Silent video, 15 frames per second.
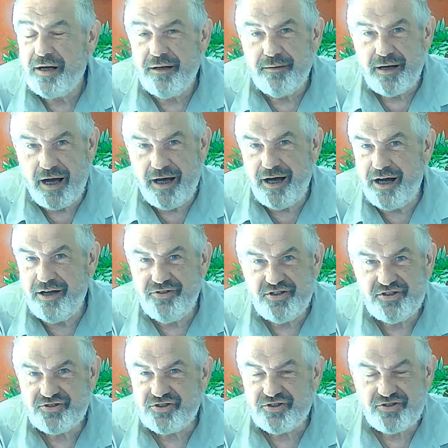And
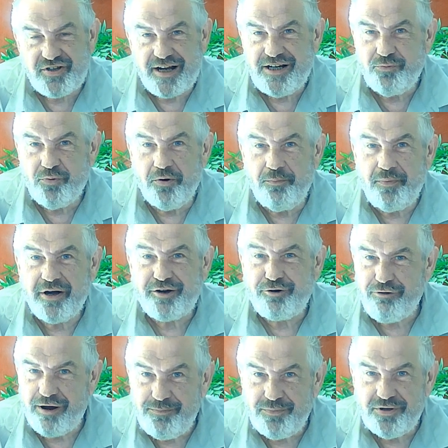this is exactly what my
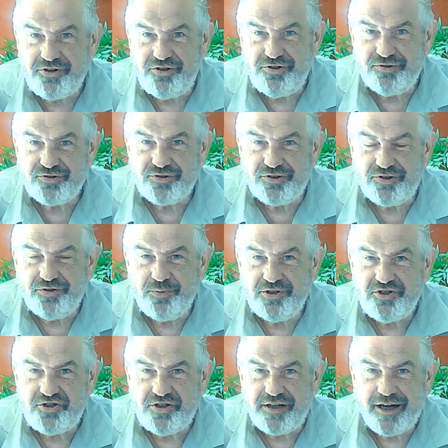grandmother used to do when
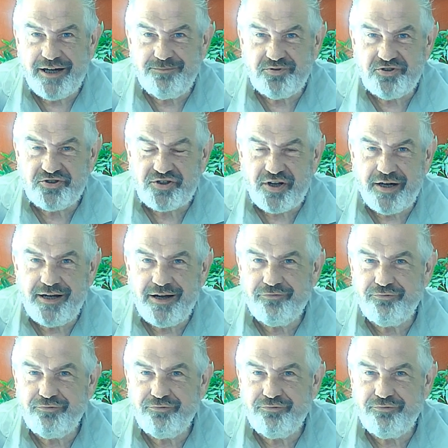she came to stay.